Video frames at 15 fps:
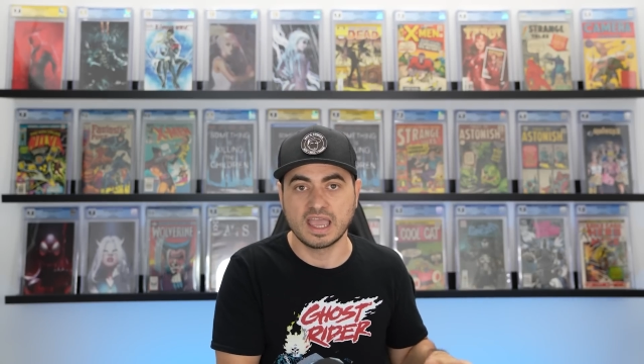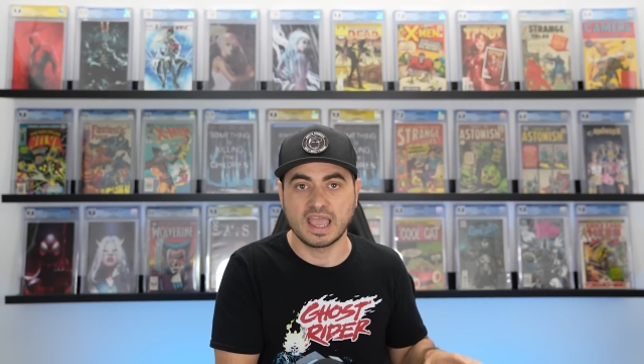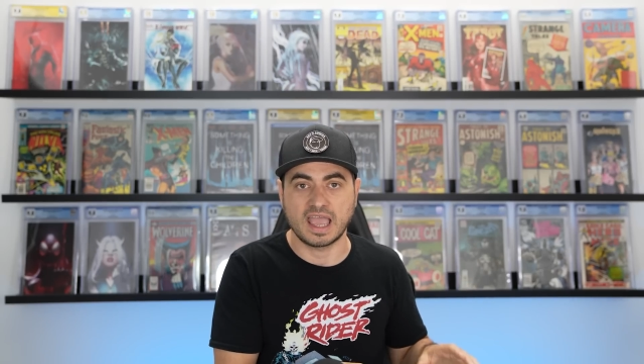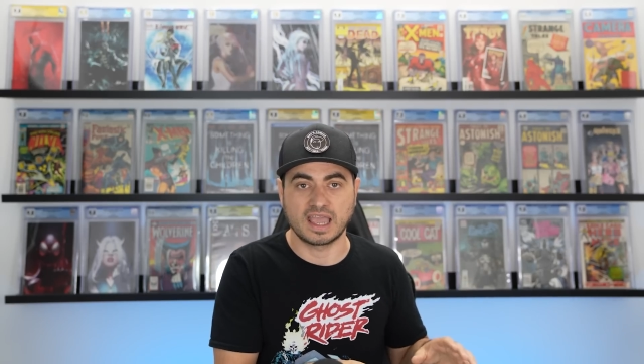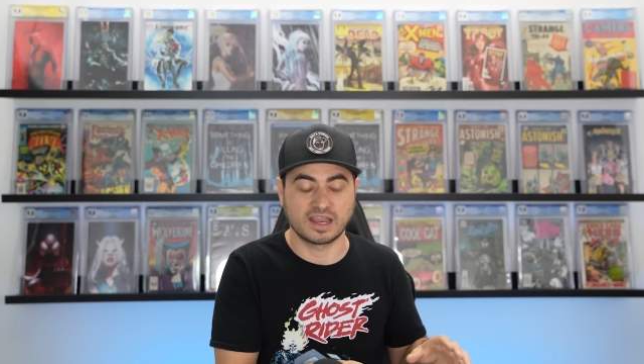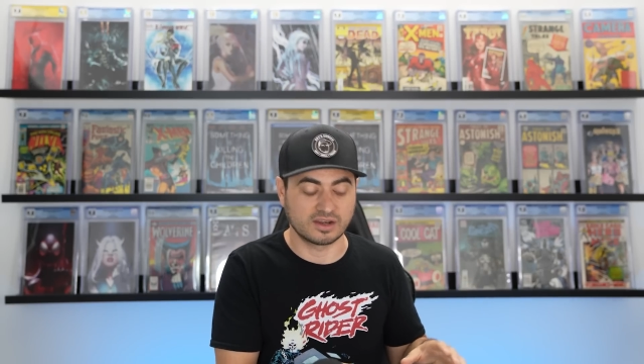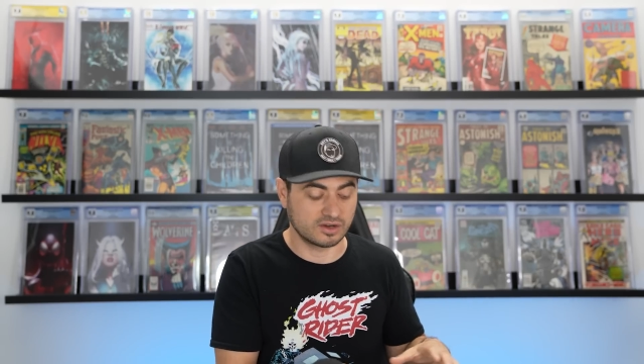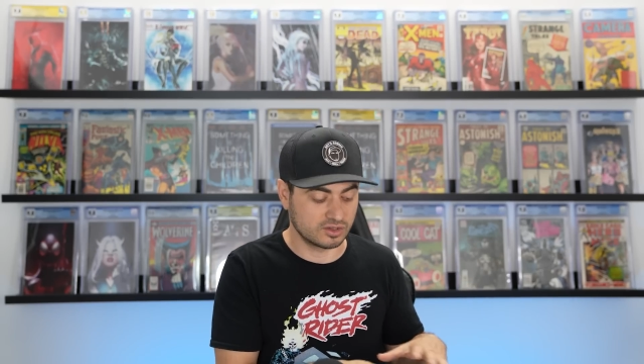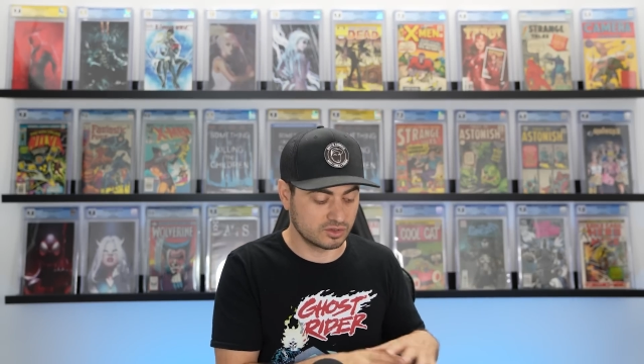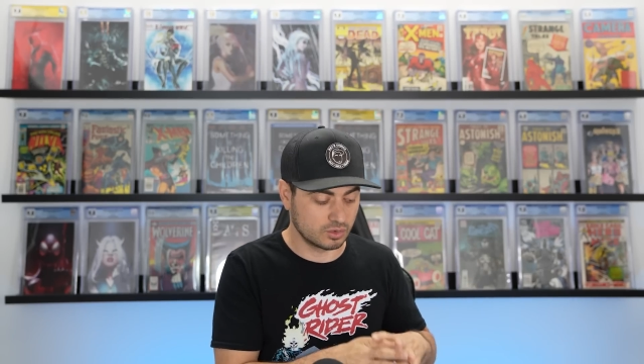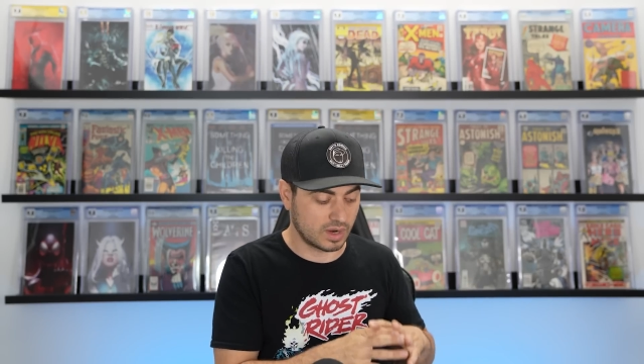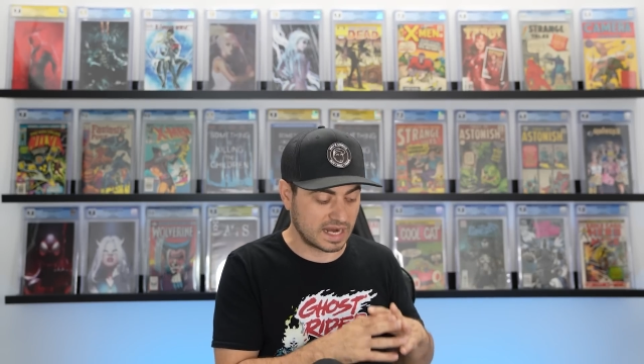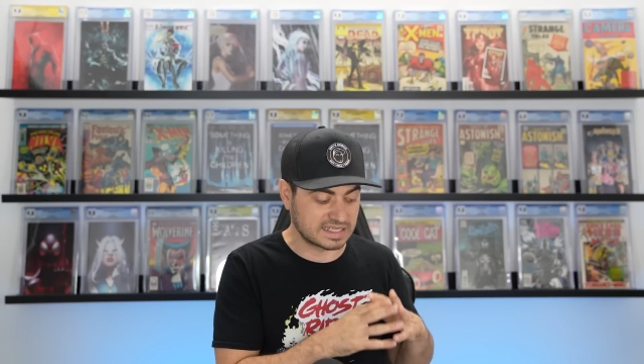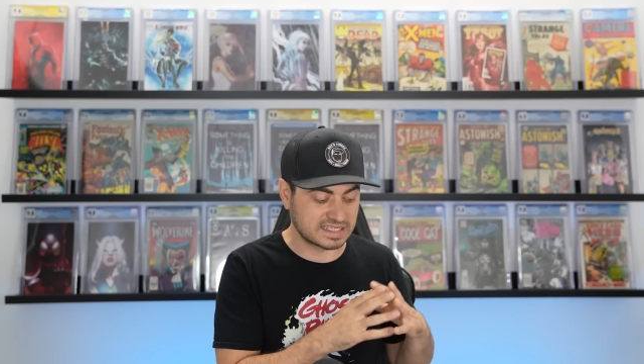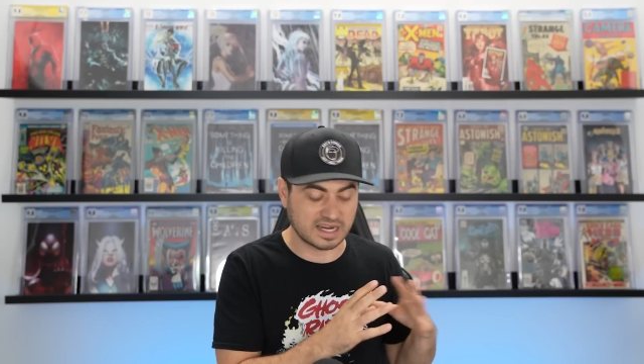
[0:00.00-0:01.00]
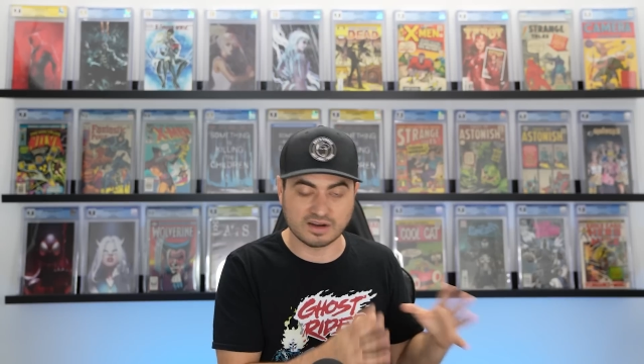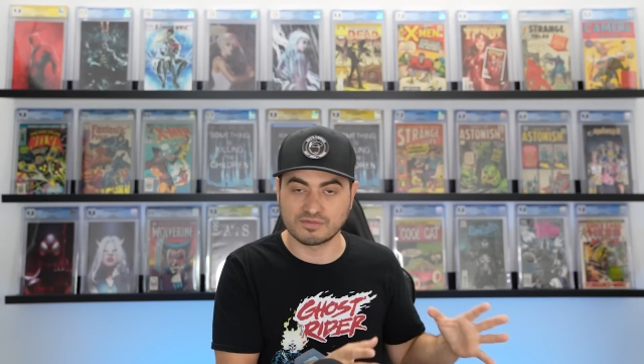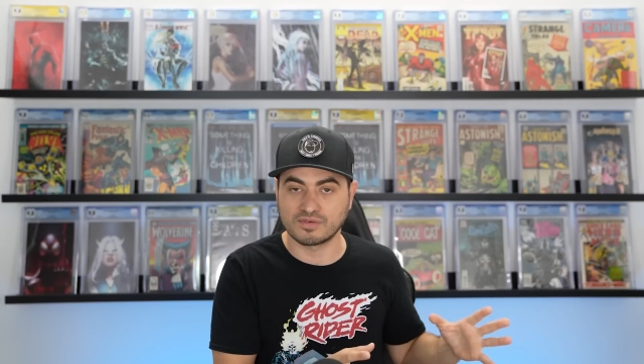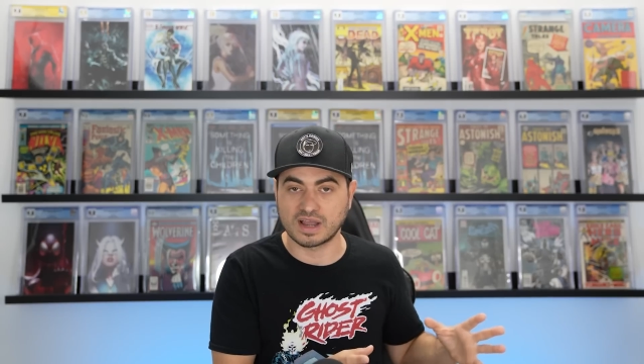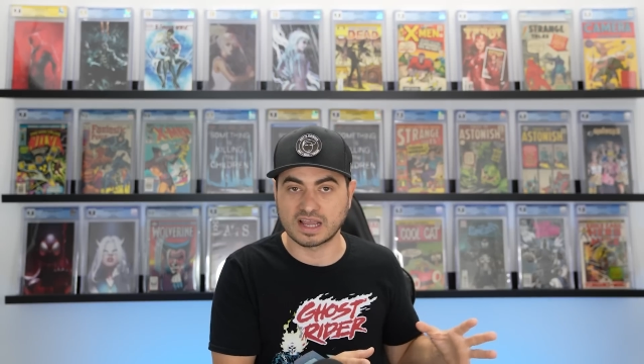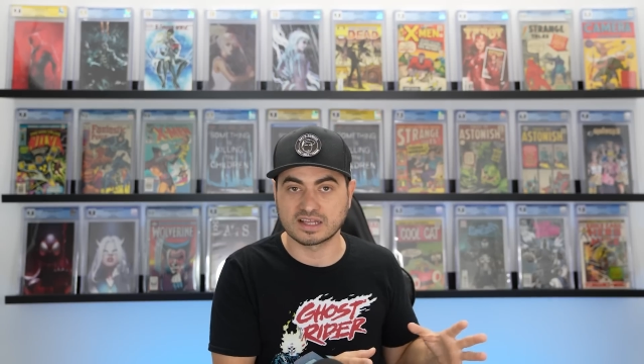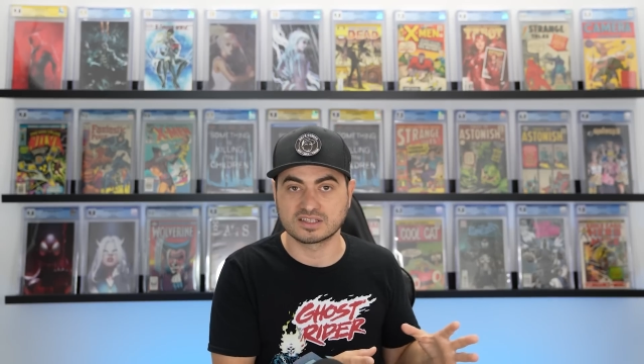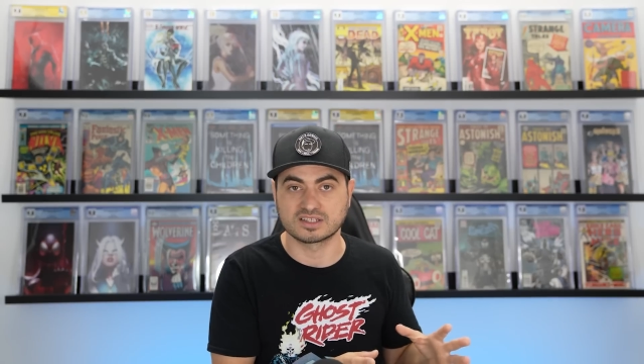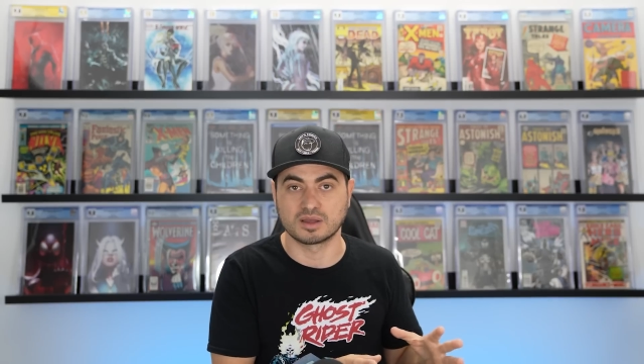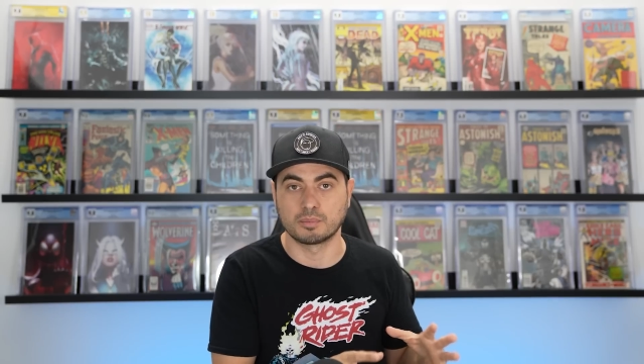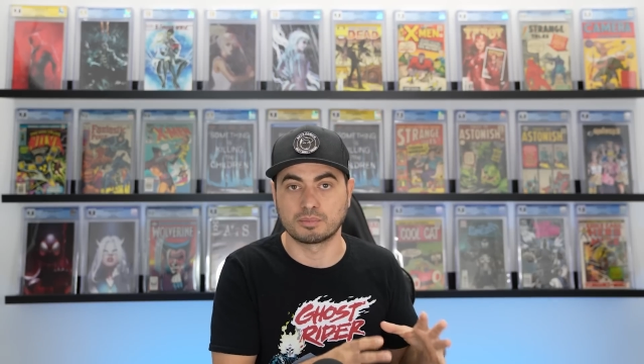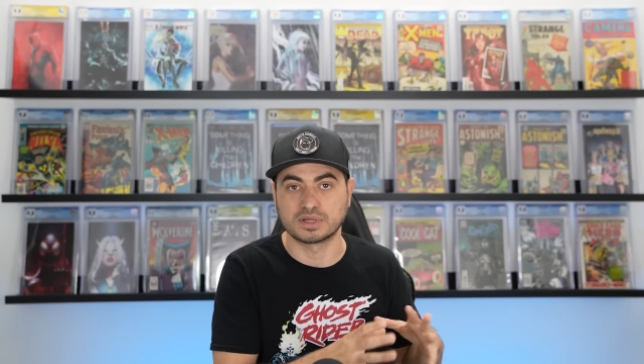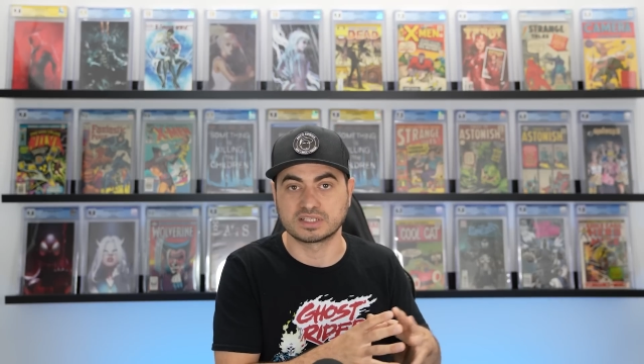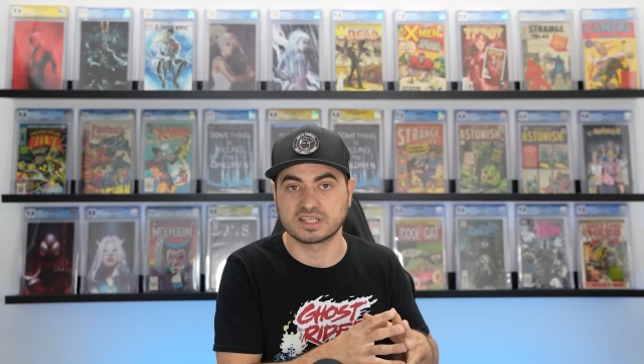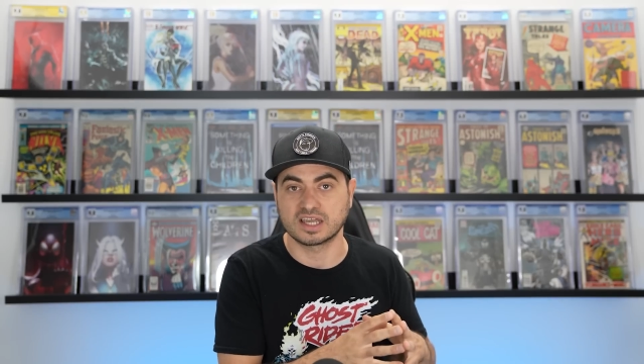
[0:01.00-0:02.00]
and you identify some
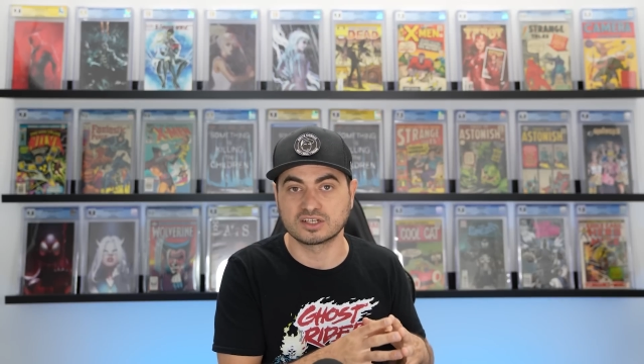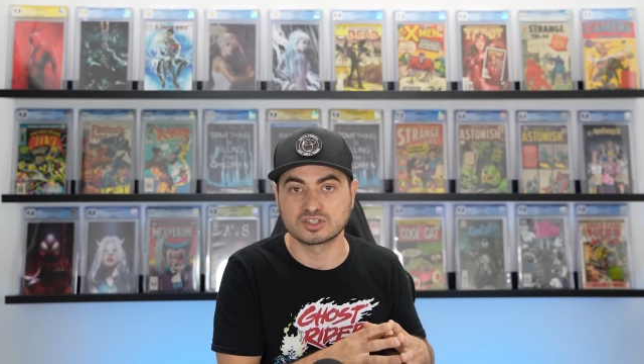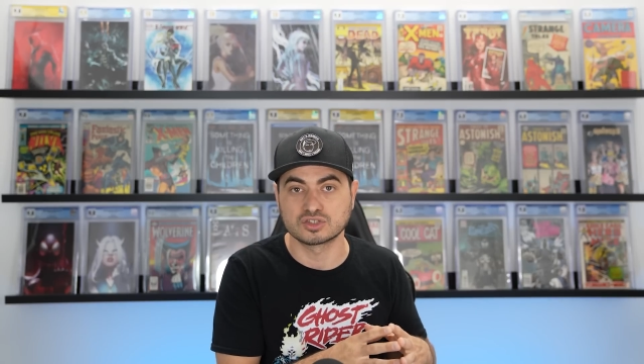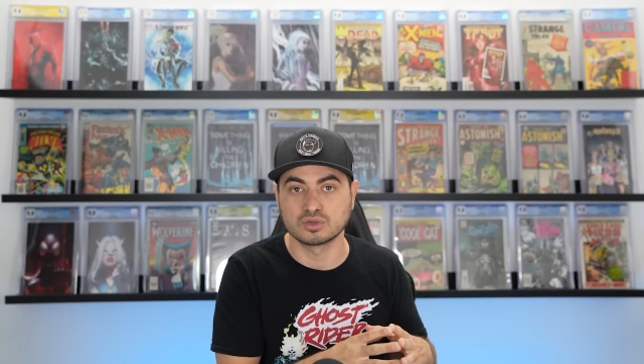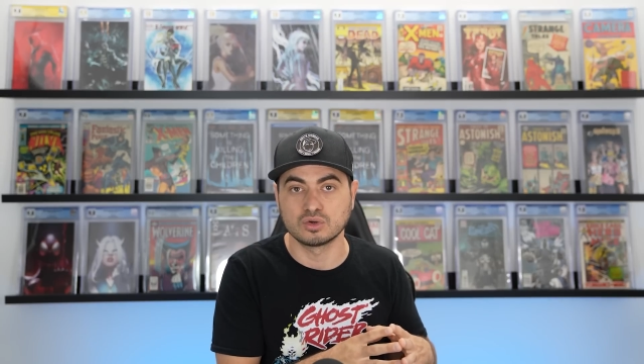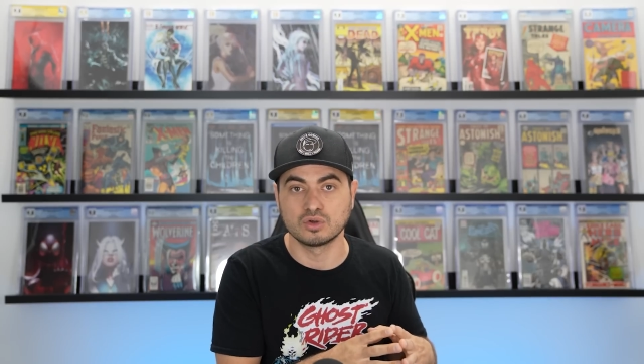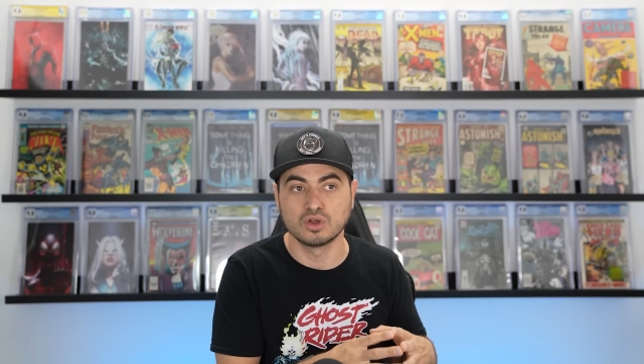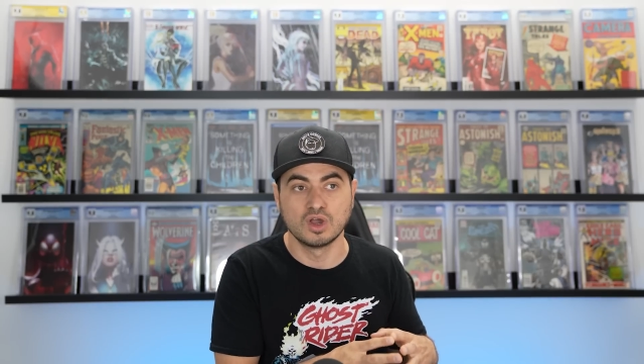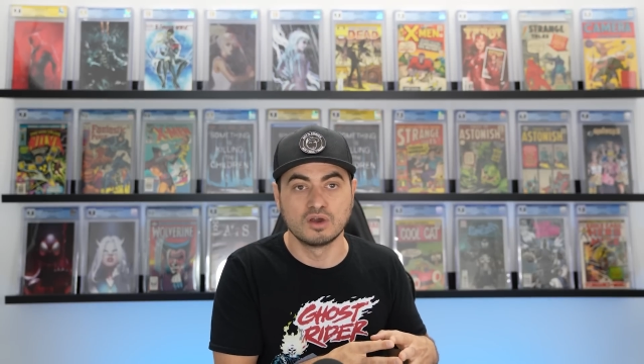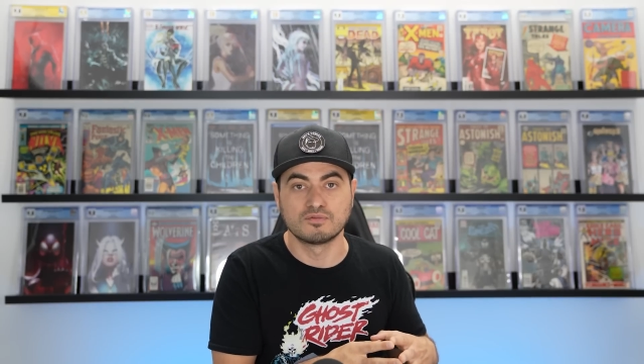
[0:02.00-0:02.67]
potential